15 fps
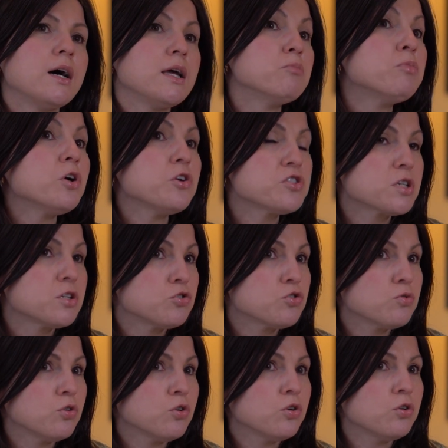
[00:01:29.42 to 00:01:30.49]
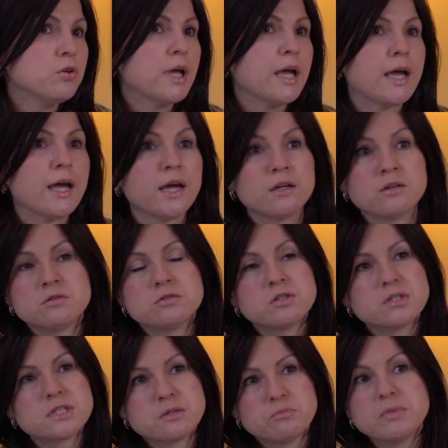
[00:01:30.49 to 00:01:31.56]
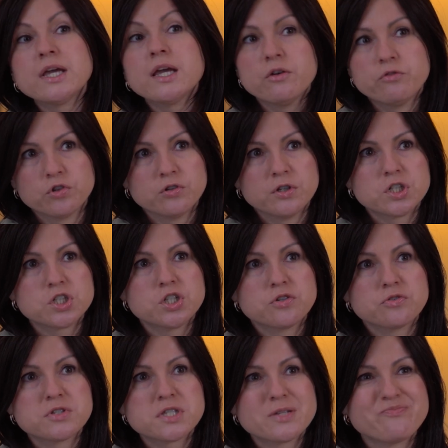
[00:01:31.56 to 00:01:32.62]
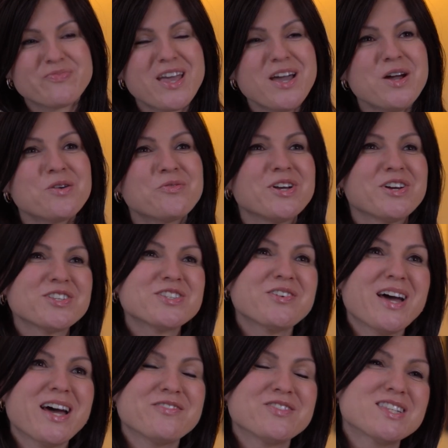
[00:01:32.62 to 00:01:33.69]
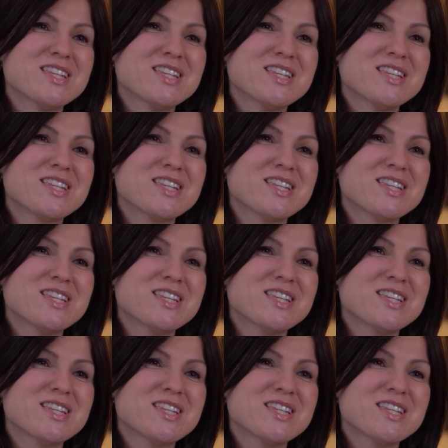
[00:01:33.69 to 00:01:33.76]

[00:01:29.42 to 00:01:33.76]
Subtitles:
impulse control, and some behavioral issues. We also have